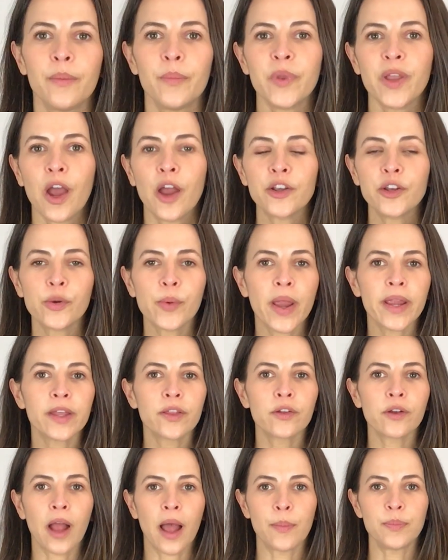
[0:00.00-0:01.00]
Beyond your
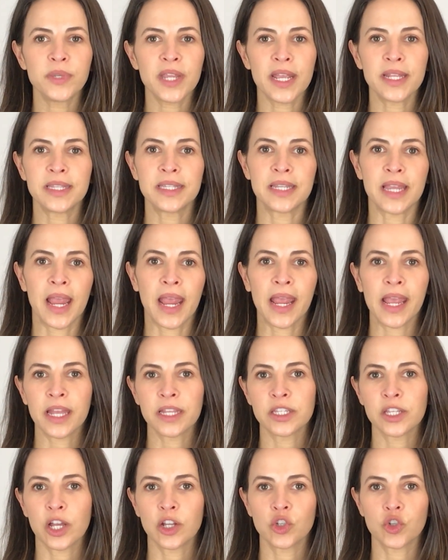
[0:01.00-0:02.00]
regular updates to
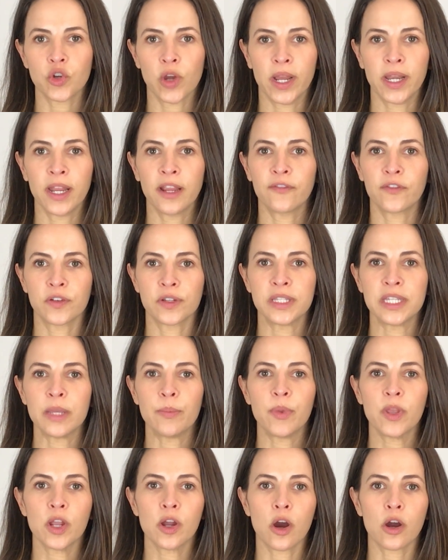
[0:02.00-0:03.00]
hands-on training for
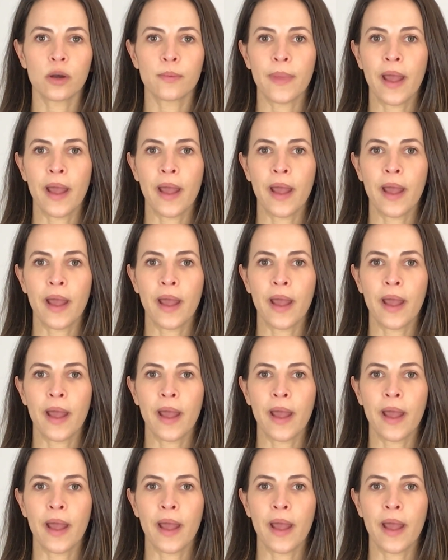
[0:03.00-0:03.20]
CPR or